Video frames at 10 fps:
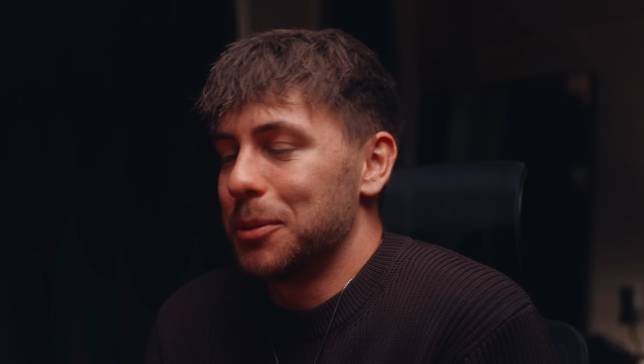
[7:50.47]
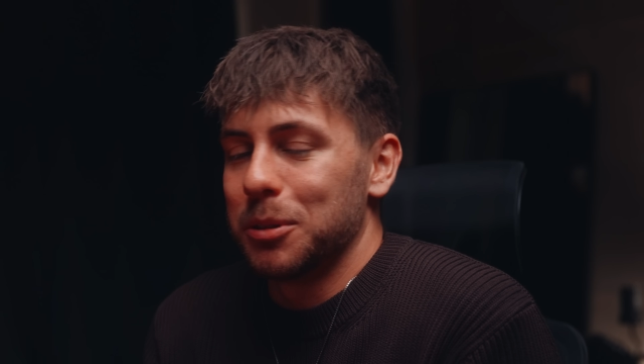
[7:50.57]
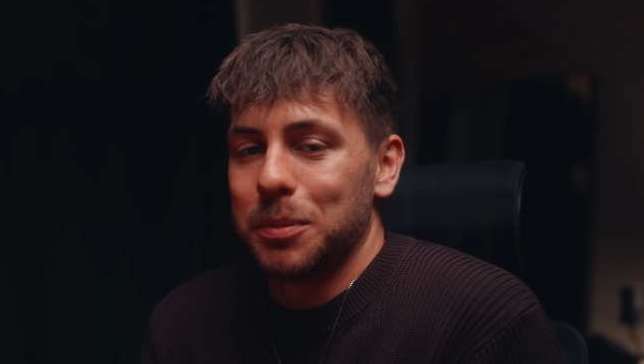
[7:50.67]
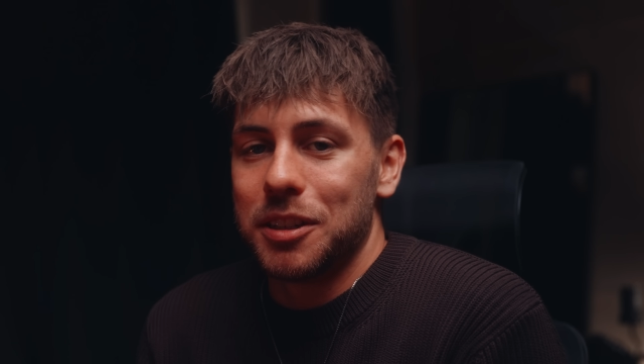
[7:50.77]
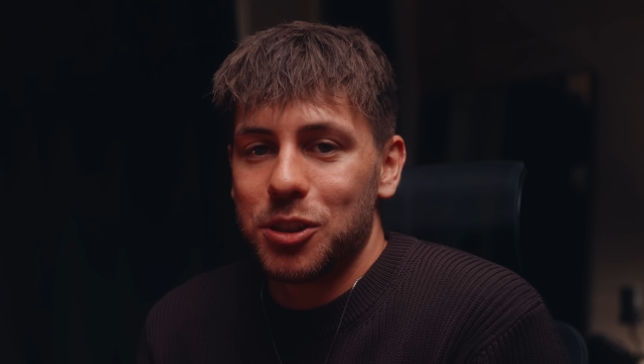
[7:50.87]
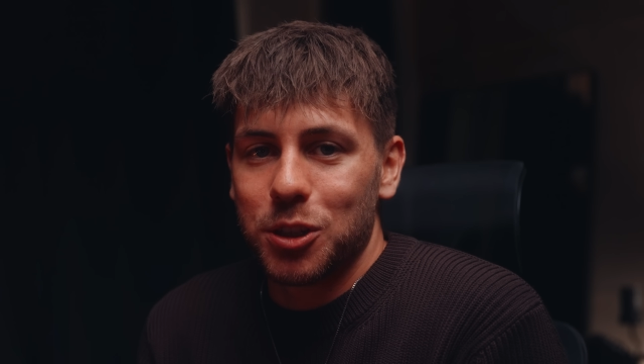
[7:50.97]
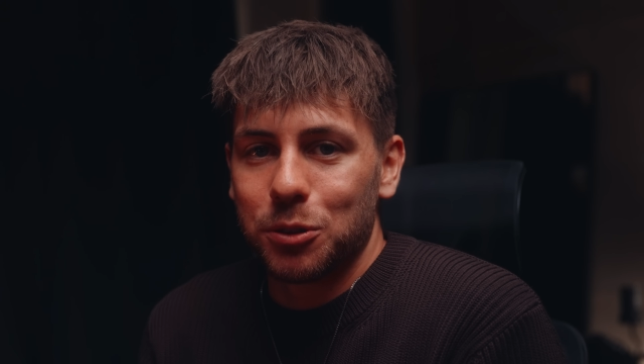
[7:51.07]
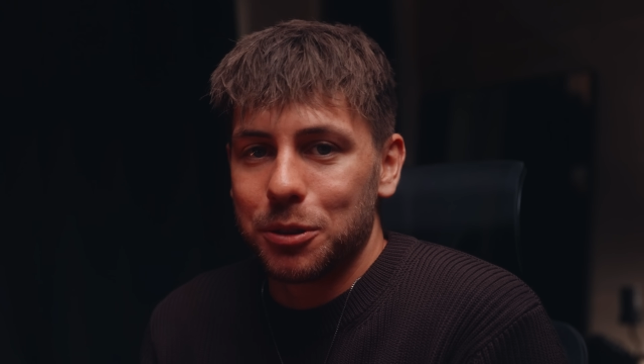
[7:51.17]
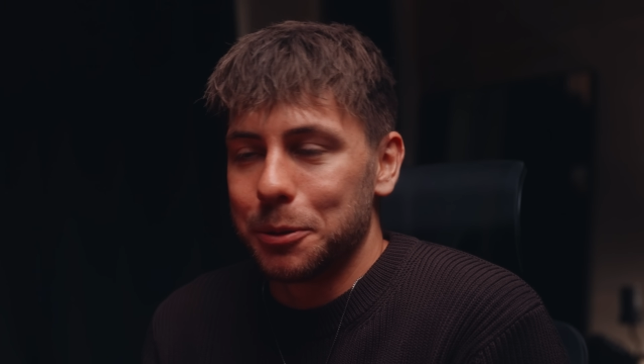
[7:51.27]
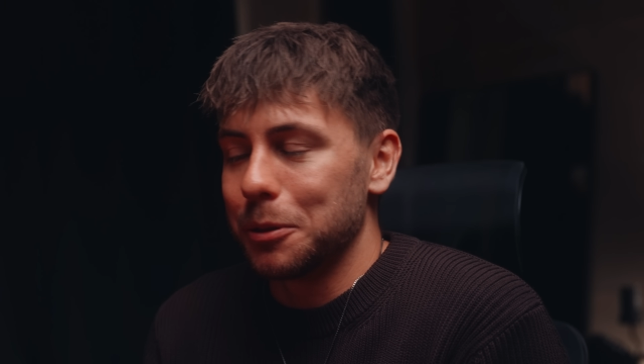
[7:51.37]
it will be
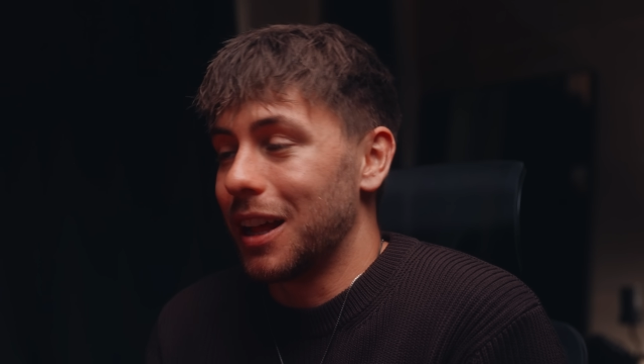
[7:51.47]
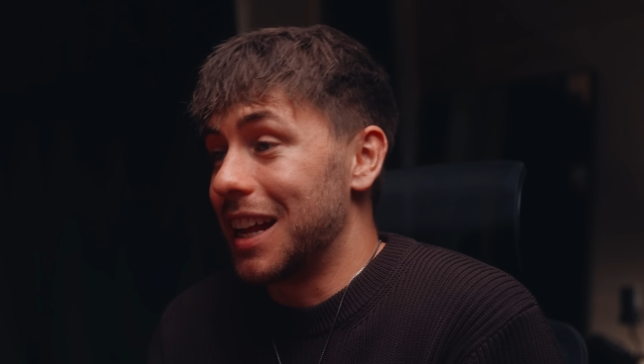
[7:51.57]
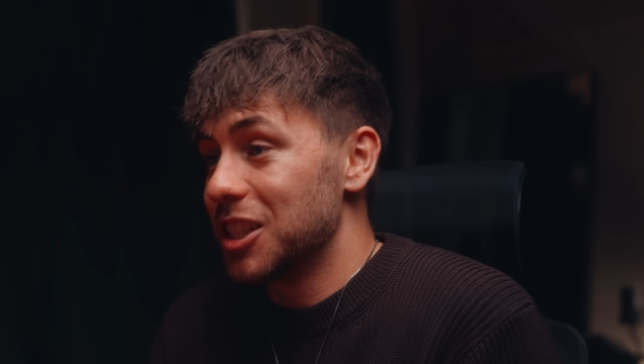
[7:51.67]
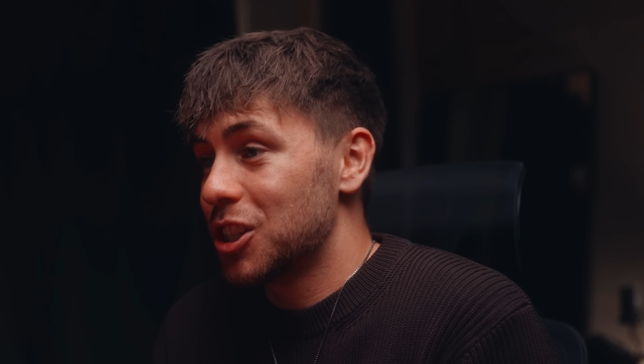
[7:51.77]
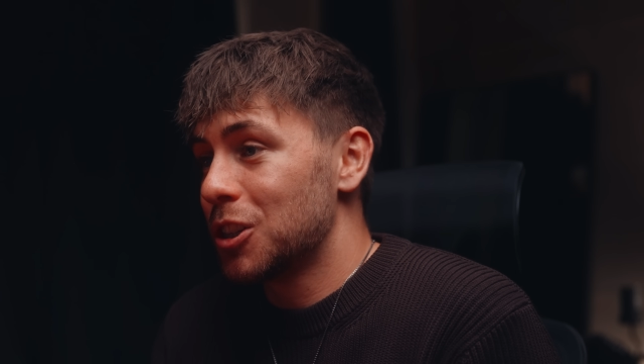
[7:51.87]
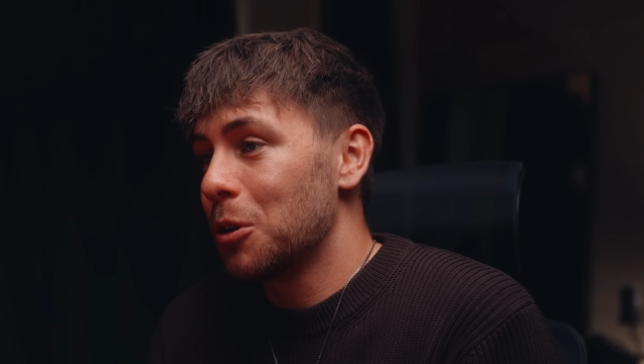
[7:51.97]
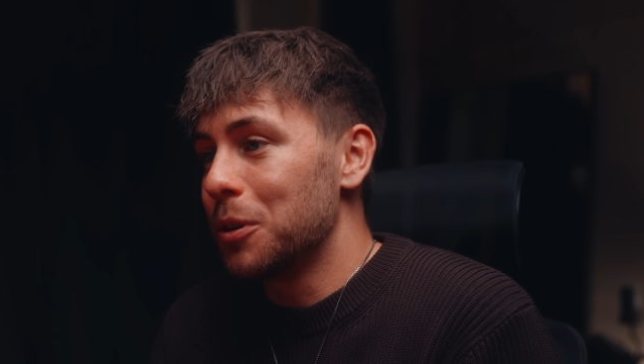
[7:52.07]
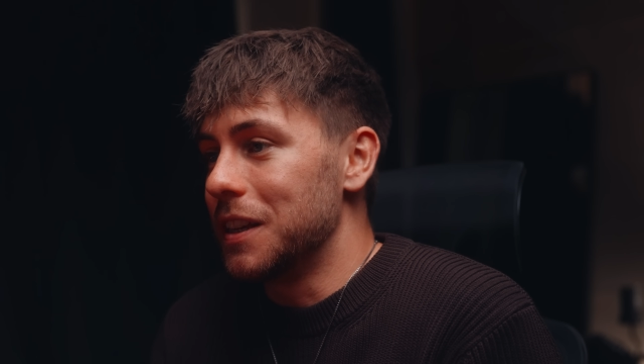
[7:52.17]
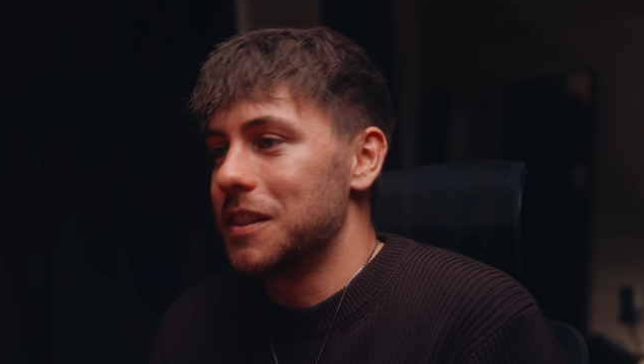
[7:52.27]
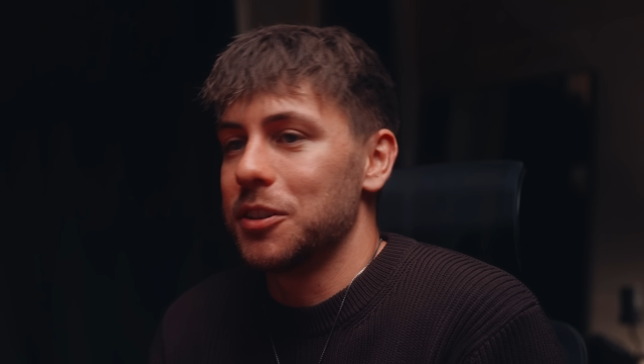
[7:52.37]
so cool and
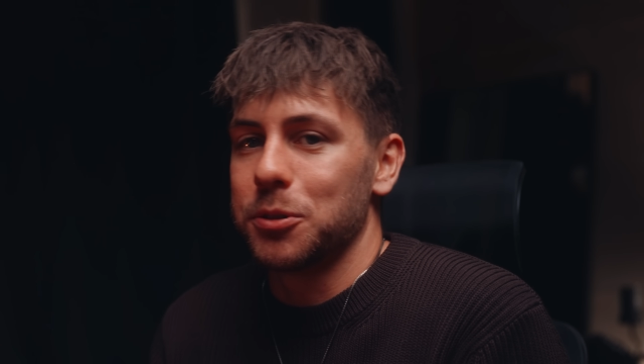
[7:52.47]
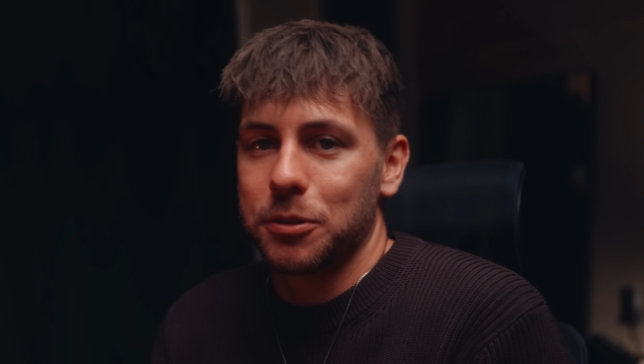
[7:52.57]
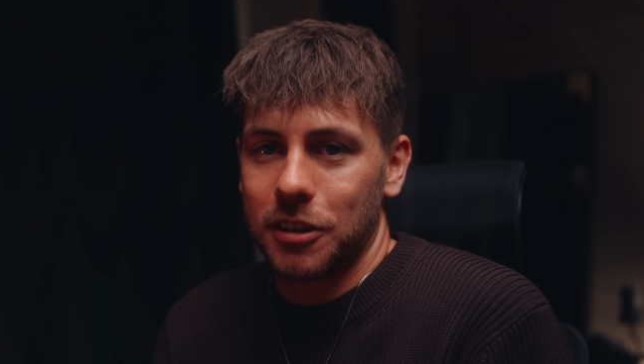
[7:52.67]
so easy to